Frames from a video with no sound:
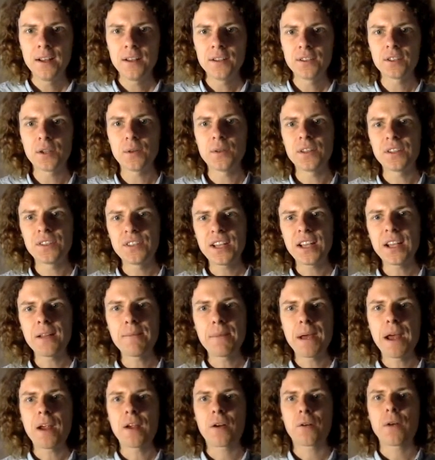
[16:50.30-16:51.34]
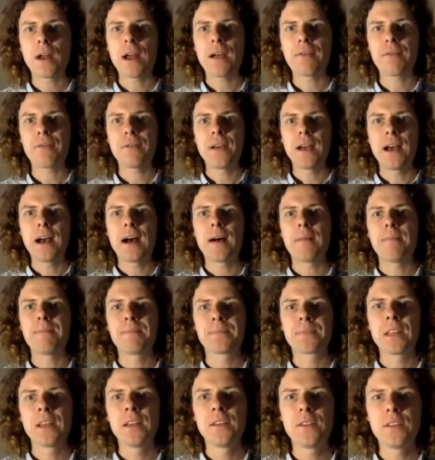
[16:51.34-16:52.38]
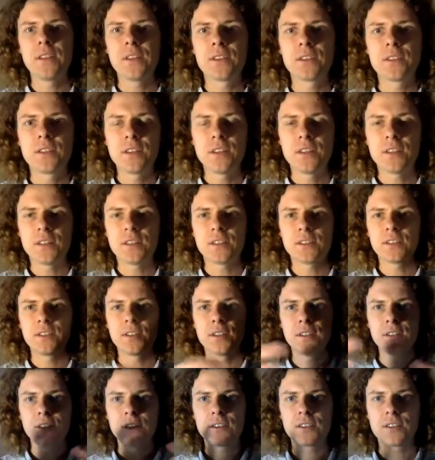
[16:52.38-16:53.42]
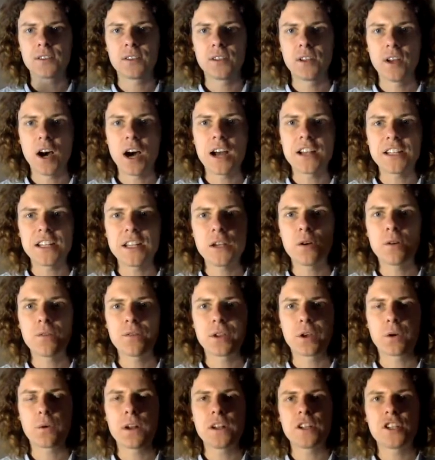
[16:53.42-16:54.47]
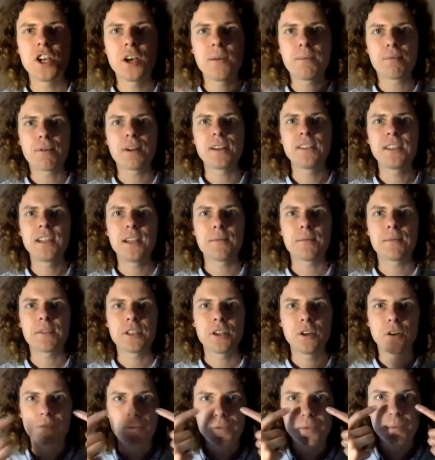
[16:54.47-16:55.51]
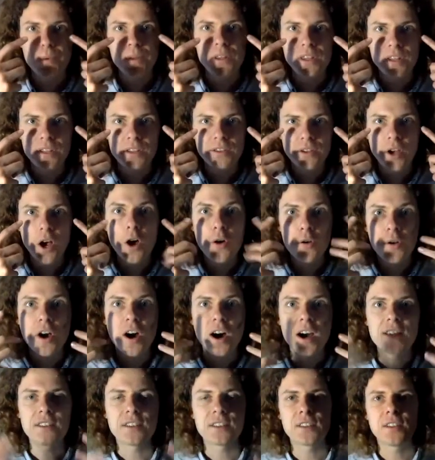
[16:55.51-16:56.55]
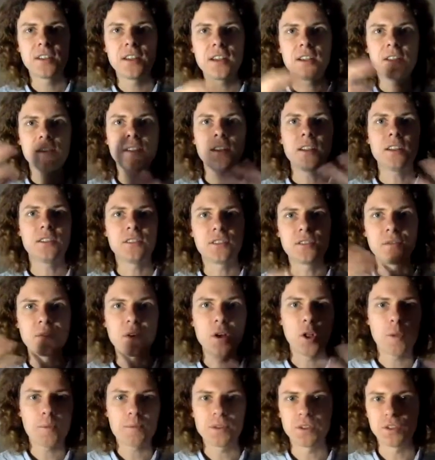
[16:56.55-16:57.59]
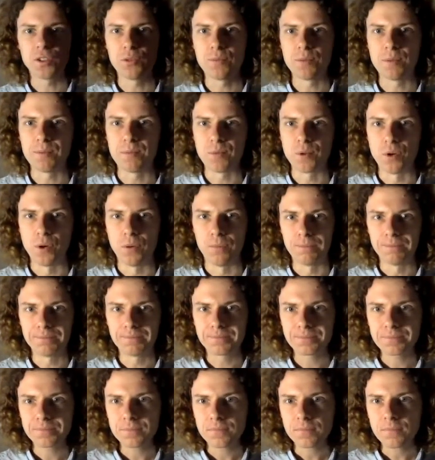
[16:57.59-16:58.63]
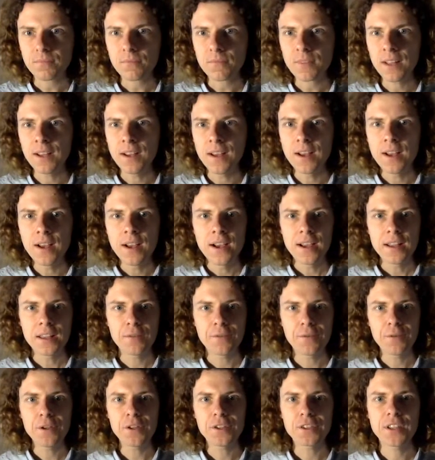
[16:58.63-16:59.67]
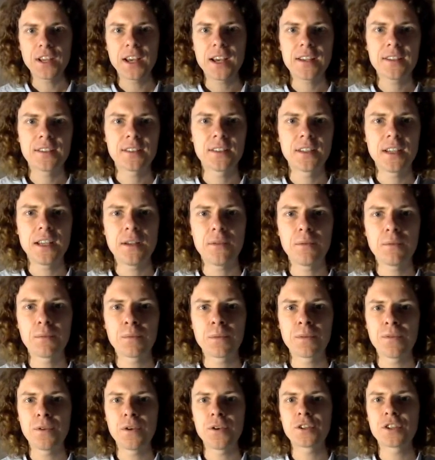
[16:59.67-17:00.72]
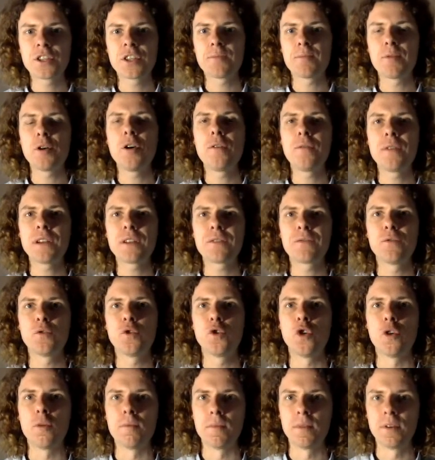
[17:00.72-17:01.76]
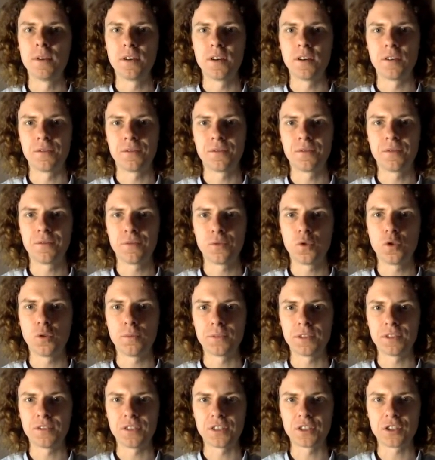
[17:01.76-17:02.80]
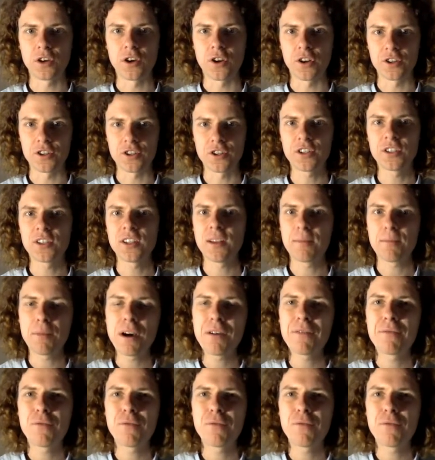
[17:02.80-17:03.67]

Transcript: So in the second paragraph, this idea of the creature oppressing himself with his own eyes is developed a little bit more. In the first case, he refers to the perfect forms of his cottagers, and by